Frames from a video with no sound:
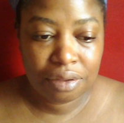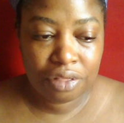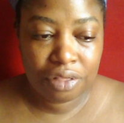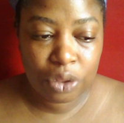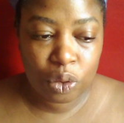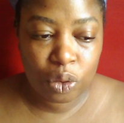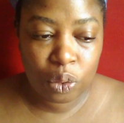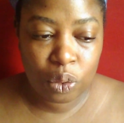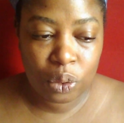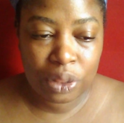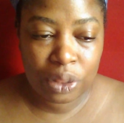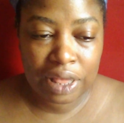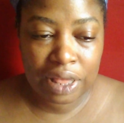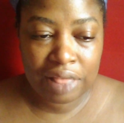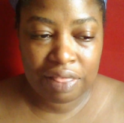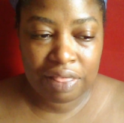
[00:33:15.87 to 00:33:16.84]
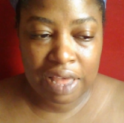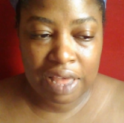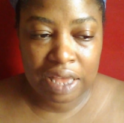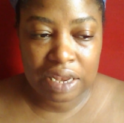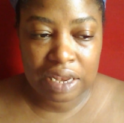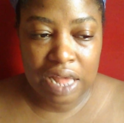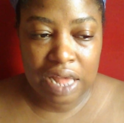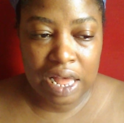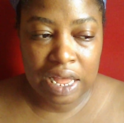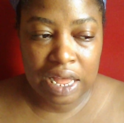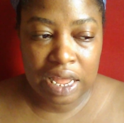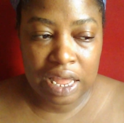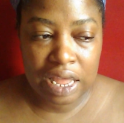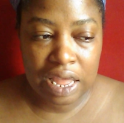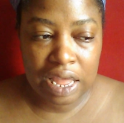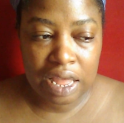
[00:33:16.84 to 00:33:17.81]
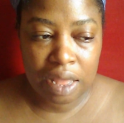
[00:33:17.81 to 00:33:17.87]
the goal and that
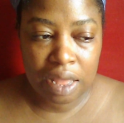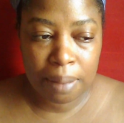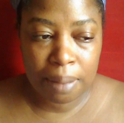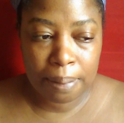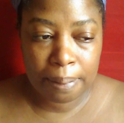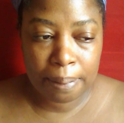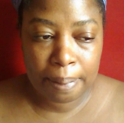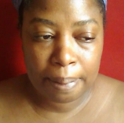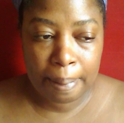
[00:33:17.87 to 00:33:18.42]
I am